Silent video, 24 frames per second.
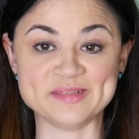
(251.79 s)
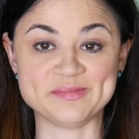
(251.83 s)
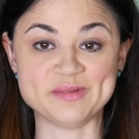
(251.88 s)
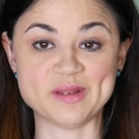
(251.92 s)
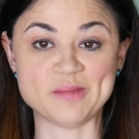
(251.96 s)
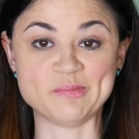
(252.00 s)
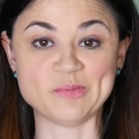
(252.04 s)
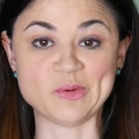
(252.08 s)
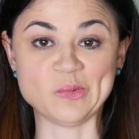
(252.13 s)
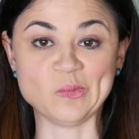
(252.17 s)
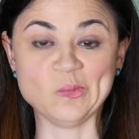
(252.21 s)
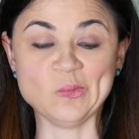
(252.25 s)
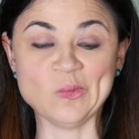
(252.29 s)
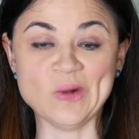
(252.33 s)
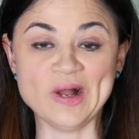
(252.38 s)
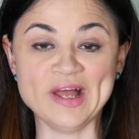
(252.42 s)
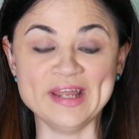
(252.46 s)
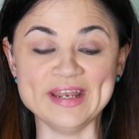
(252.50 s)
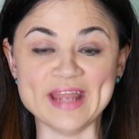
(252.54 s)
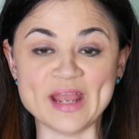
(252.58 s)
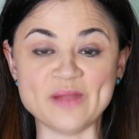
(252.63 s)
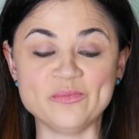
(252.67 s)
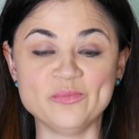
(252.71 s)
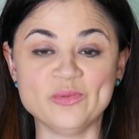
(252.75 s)
Tip number
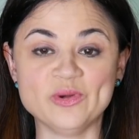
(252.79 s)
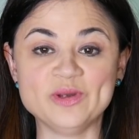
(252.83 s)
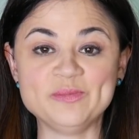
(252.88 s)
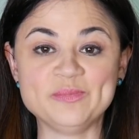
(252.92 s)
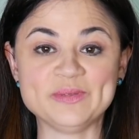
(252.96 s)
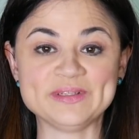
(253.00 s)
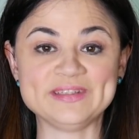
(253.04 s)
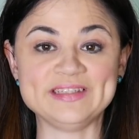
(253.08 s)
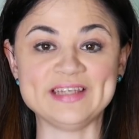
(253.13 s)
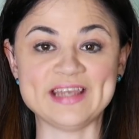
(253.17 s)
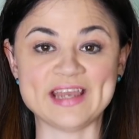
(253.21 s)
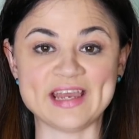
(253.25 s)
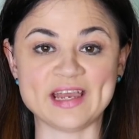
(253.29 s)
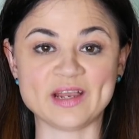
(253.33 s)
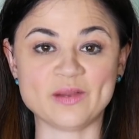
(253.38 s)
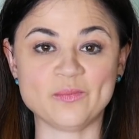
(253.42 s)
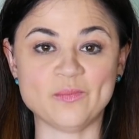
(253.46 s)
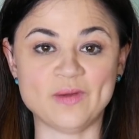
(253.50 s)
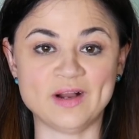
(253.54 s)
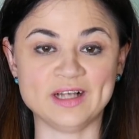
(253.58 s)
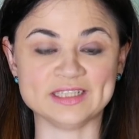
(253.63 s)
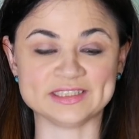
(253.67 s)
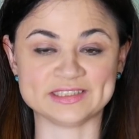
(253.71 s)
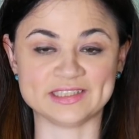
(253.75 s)
1. I would put the
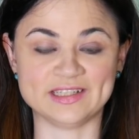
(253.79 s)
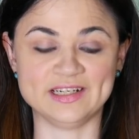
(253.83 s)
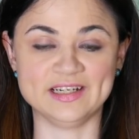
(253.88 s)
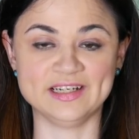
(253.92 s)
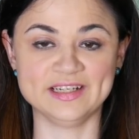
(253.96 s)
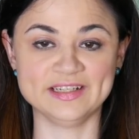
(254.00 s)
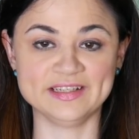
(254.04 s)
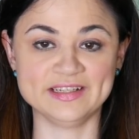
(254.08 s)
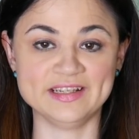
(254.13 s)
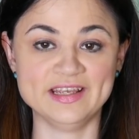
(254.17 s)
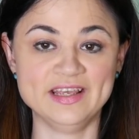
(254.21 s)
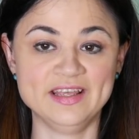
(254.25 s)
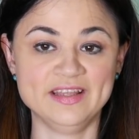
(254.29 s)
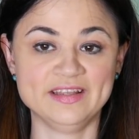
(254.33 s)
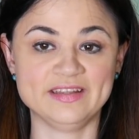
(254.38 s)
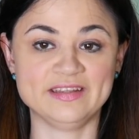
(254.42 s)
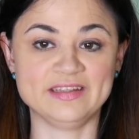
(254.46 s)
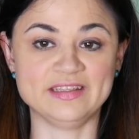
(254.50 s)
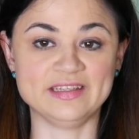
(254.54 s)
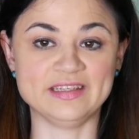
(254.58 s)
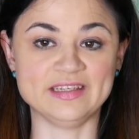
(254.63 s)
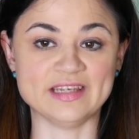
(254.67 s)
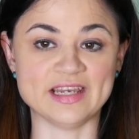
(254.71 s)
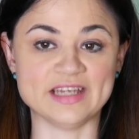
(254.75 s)
egg wash on
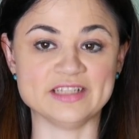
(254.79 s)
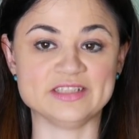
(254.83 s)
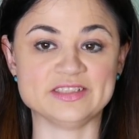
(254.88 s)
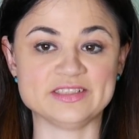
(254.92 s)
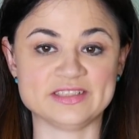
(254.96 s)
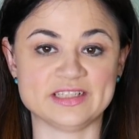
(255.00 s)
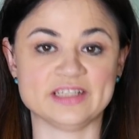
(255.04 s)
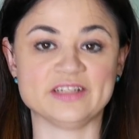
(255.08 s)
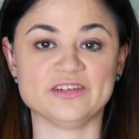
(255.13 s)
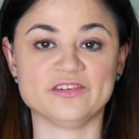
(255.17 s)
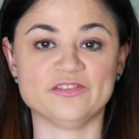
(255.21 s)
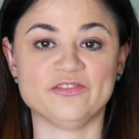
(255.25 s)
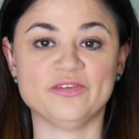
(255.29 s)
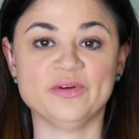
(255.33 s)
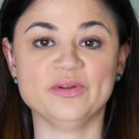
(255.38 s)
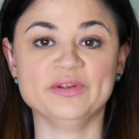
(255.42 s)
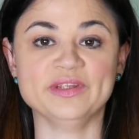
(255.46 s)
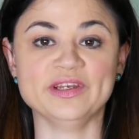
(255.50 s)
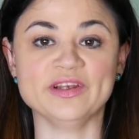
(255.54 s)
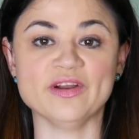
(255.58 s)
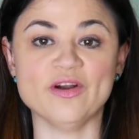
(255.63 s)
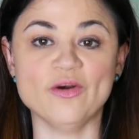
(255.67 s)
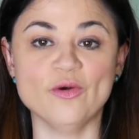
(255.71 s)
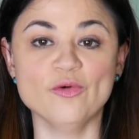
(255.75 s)
the edges that you're
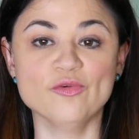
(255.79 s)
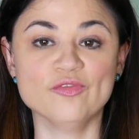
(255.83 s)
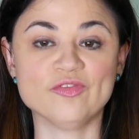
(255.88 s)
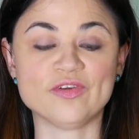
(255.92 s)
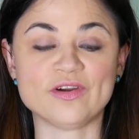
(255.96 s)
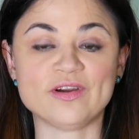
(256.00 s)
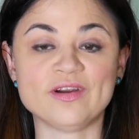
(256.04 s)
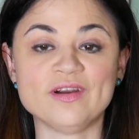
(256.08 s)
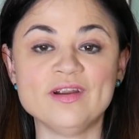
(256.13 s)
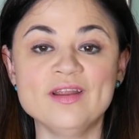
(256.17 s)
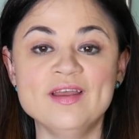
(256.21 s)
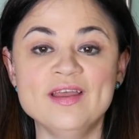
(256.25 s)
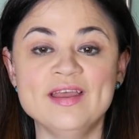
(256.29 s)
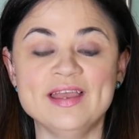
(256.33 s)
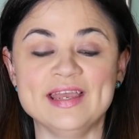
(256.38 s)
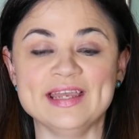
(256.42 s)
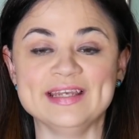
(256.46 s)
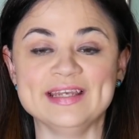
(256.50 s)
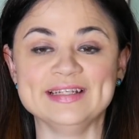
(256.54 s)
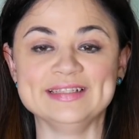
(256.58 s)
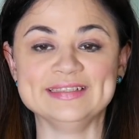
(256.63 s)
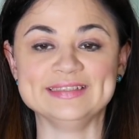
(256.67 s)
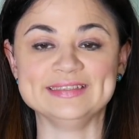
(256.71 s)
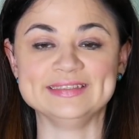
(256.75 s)
folding over.
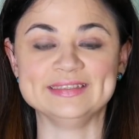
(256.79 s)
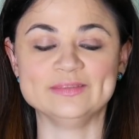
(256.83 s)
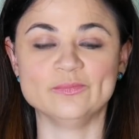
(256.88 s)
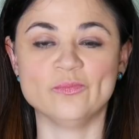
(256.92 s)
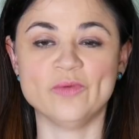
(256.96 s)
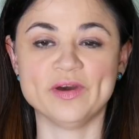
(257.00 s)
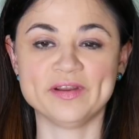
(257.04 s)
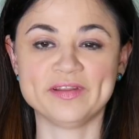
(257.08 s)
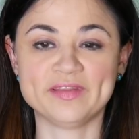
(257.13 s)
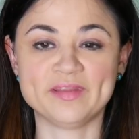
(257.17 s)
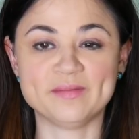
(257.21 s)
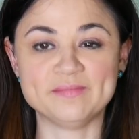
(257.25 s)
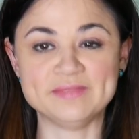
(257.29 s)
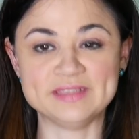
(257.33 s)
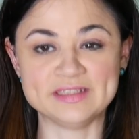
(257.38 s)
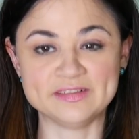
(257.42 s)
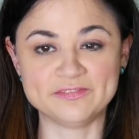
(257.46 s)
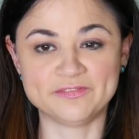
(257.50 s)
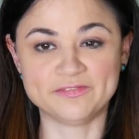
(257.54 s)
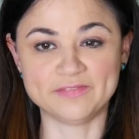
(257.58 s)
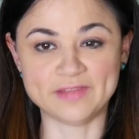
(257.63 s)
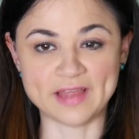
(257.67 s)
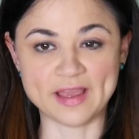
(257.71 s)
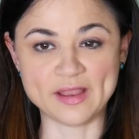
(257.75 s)
One of them
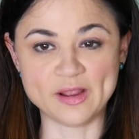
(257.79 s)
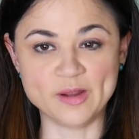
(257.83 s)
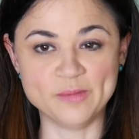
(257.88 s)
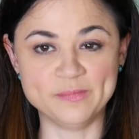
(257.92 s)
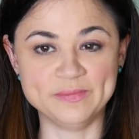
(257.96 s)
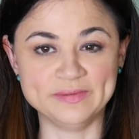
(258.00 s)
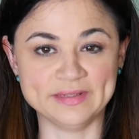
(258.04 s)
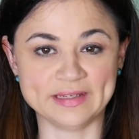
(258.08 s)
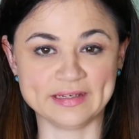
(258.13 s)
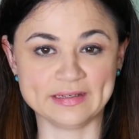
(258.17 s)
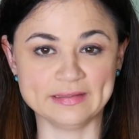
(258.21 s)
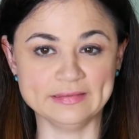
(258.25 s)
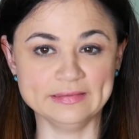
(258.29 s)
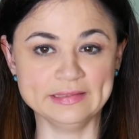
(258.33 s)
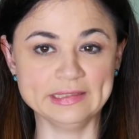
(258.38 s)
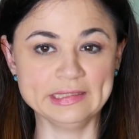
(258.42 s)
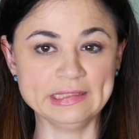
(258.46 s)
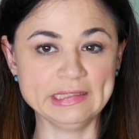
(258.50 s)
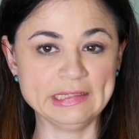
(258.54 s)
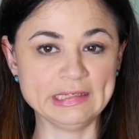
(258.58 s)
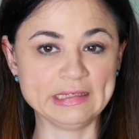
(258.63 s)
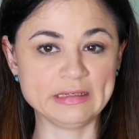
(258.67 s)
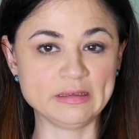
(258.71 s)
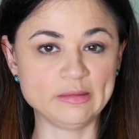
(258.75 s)
did fly open like a
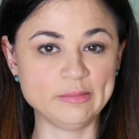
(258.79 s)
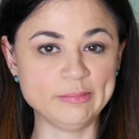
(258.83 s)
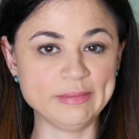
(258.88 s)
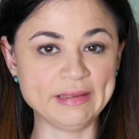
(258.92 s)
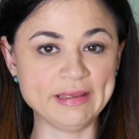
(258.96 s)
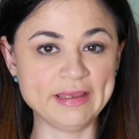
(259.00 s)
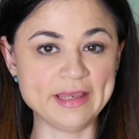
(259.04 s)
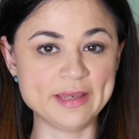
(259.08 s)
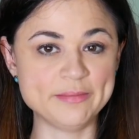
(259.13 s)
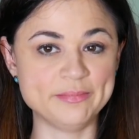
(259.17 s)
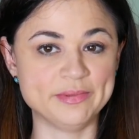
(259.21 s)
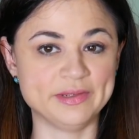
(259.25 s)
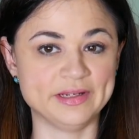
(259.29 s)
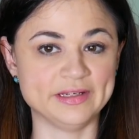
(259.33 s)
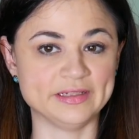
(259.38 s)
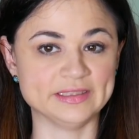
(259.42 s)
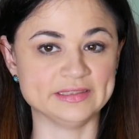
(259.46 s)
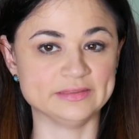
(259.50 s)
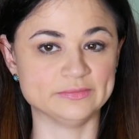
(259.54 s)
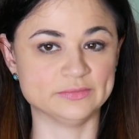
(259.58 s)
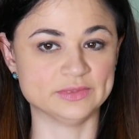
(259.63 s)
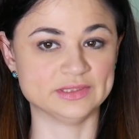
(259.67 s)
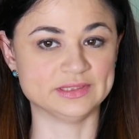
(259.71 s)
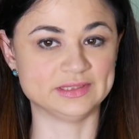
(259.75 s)
little bit, but
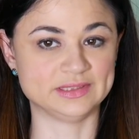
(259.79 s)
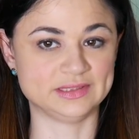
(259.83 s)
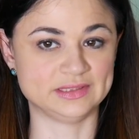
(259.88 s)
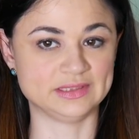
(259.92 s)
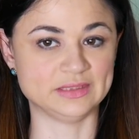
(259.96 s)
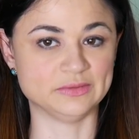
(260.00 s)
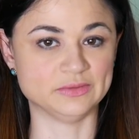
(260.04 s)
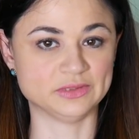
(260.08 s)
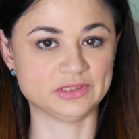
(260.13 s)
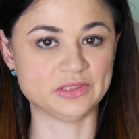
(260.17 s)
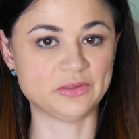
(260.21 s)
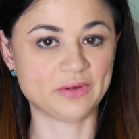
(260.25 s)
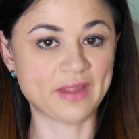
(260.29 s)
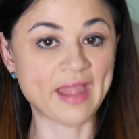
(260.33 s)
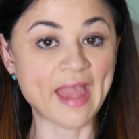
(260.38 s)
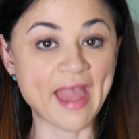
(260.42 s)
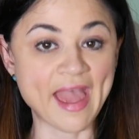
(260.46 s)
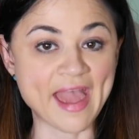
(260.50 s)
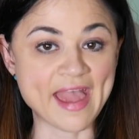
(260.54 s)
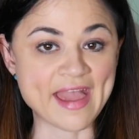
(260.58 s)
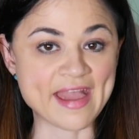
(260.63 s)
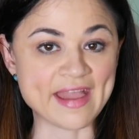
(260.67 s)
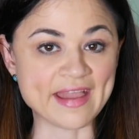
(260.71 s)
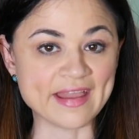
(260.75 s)
it was
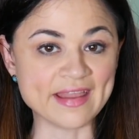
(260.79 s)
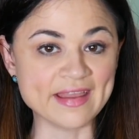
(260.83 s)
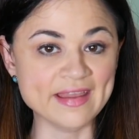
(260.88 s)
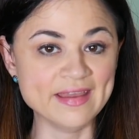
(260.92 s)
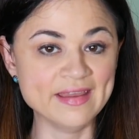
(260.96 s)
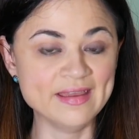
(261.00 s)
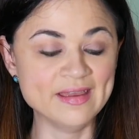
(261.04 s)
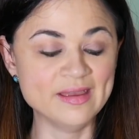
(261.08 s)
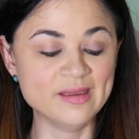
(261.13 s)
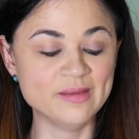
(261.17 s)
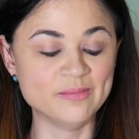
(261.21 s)
okay.